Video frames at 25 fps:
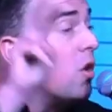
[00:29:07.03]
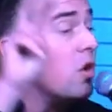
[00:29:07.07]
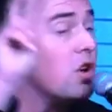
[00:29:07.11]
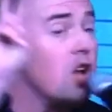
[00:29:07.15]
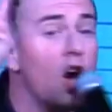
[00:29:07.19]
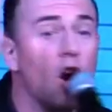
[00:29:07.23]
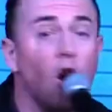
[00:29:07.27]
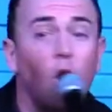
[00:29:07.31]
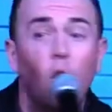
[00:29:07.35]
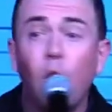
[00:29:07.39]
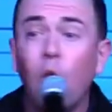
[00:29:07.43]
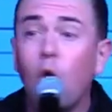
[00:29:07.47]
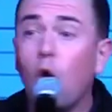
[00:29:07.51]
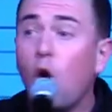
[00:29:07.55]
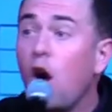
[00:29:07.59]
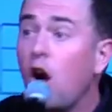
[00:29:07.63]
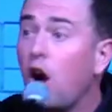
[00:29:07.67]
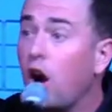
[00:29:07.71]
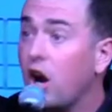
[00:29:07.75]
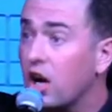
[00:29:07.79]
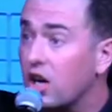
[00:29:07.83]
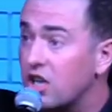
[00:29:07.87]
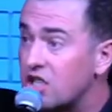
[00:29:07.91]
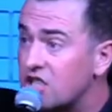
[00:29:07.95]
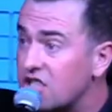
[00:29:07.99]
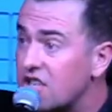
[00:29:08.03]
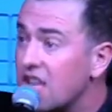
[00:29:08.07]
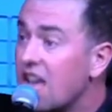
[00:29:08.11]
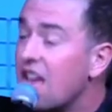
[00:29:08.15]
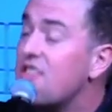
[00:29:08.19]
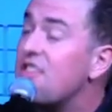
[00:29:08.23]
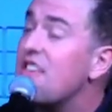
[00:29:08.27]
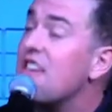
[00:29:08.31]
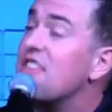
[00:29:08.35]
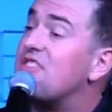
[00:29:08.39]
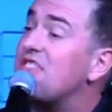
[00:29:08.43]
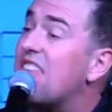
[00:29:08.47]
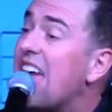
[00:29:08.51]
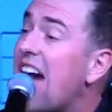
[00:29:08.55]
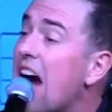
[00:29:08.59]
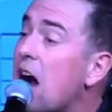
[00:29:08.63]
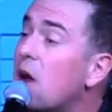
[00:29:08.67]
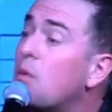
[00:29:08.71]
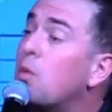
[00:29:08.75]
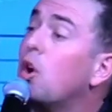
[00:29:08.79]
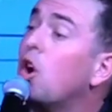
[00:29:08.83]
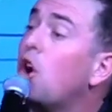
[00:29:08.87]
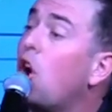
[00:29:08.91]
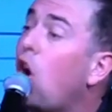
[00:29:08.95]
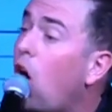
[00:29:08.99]
works, that that
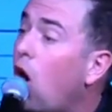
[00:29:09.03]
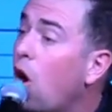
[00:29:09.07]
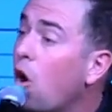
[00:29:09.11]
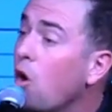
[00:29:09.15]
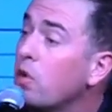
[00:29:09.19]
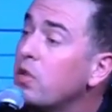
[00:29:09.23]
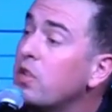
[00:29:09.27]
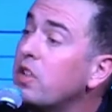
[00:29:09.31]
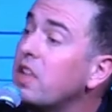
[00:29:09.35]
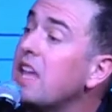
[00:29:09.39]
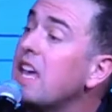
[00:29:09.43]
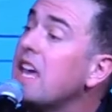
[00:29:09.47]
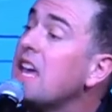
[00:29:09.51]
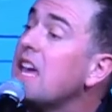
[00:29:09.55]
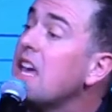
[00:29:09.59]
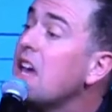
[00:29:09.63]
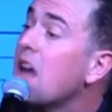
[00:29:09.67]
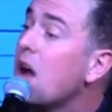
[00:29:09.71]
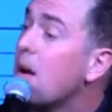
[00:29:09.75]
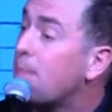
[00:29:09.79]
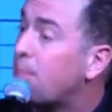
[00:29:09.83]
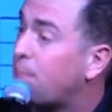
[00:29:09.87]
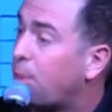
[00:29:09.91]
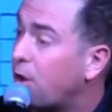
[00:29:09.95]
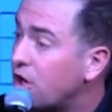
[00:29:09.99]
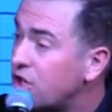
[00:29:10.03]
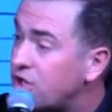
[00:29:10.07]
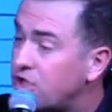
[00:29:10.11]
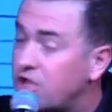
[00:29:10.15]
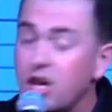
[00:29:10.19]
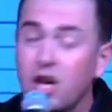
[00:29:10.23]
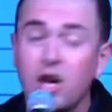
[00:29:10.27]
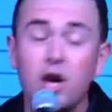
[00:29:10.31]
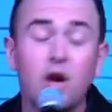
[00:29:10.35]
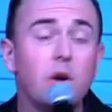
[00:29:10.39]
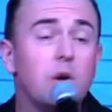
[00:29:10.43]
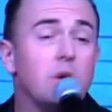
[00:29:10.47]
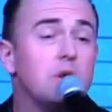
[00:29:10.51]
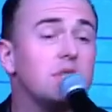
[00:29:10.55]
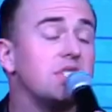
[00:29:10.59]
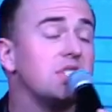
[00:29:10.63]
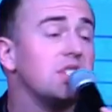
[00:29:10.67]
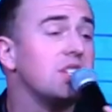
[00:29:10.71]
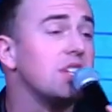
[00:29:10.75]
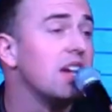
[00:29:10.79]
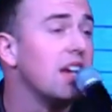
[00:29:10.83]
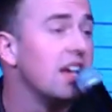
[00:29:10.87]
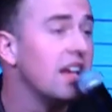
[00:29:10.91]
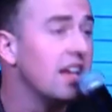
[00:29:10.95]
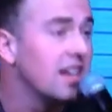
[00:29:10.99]
will only produce
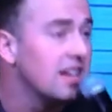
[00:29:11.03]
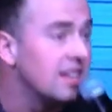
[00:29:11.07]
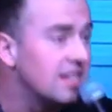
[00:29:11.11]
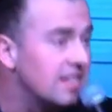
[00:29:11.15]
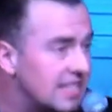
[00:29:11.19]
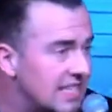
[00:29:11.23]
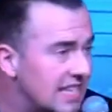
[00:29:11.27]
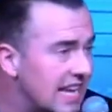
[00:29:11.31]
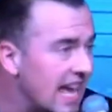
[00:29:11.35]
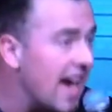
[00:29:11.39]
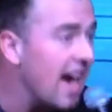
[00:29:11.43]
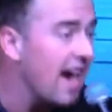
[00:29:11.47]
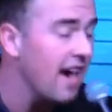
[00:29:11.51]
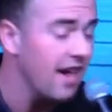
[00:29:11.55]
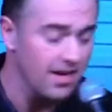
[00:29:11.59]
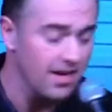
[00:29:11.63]
death.